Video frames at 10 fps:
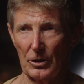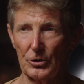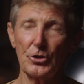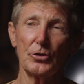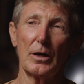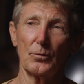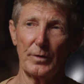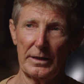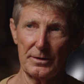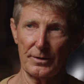You don't
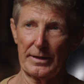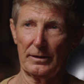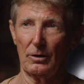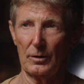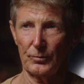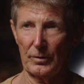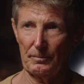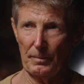fit into their life.